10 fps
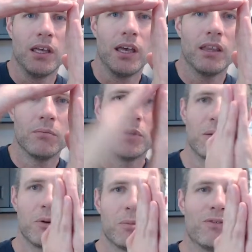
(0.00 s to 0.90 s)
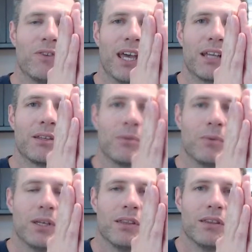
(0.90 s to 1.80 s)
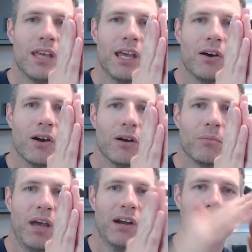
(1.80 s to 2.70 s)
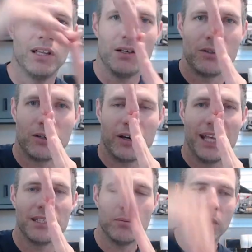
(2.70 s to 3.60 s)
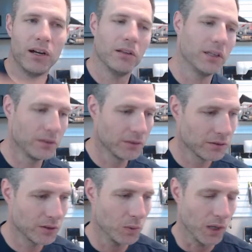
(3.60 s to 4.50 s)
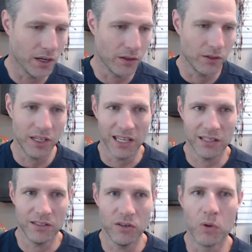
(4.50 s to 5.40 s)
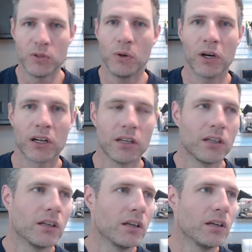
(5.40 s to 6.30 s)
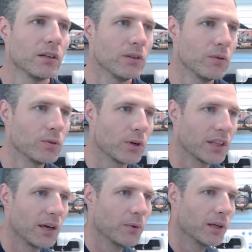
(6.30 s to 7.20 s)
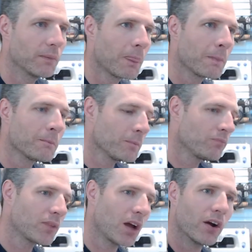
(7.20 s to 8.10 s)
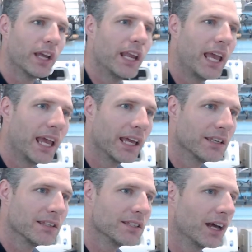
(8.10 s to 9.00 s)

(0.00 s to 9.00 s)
and the minimum effect when they are parallel or anti-parallel to one another. You get no torque that way. All right, and